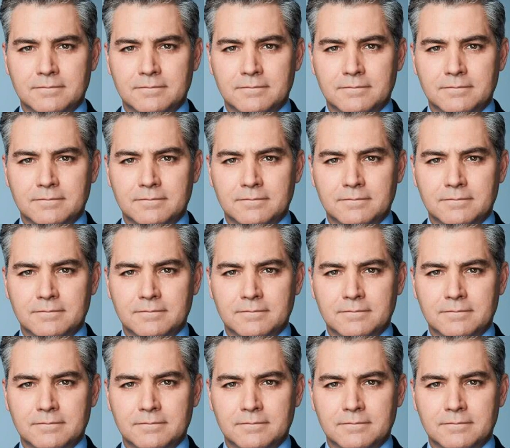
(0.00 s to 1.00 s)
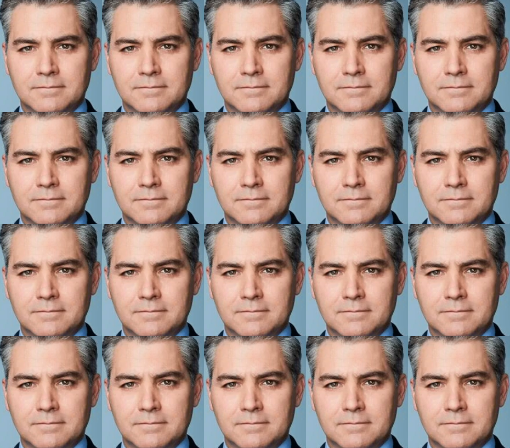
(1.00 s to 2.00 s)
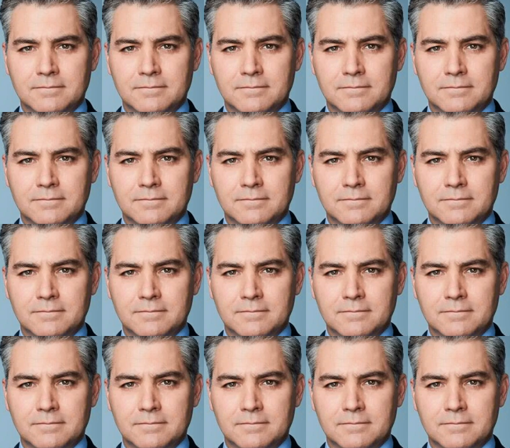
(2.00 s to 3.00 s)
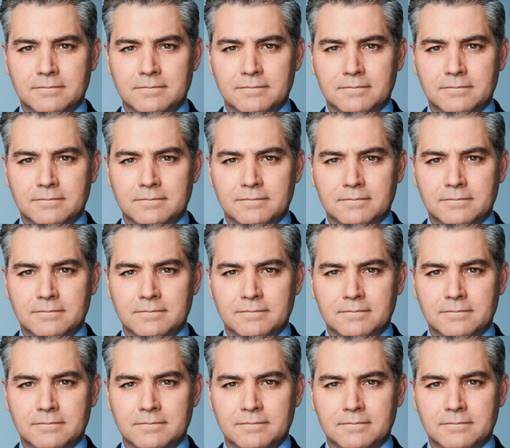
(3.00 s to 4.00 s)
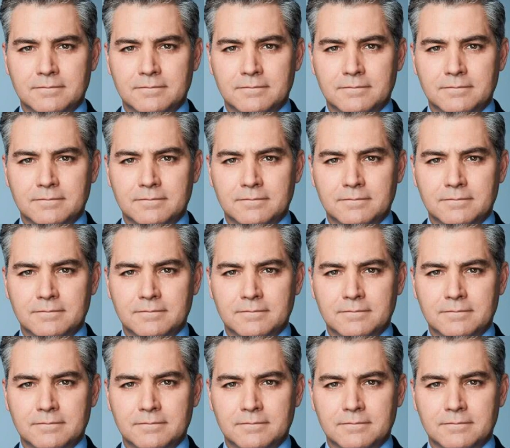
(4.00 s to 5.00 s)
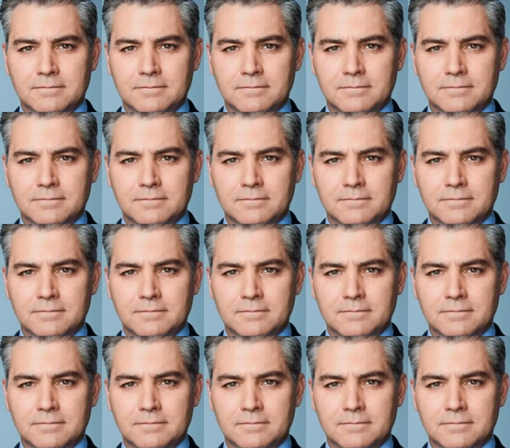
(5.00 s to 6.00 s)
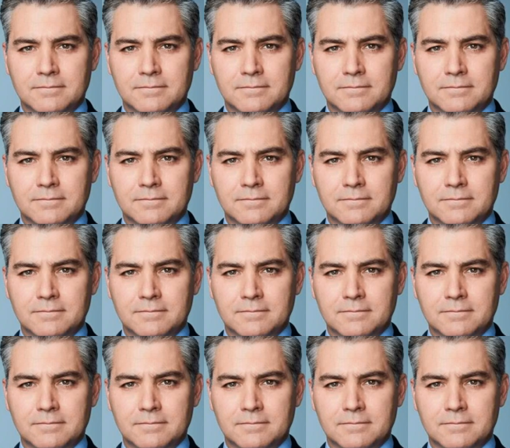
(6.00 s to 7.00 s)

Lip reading: The face doesn't move, so there is nothing to read.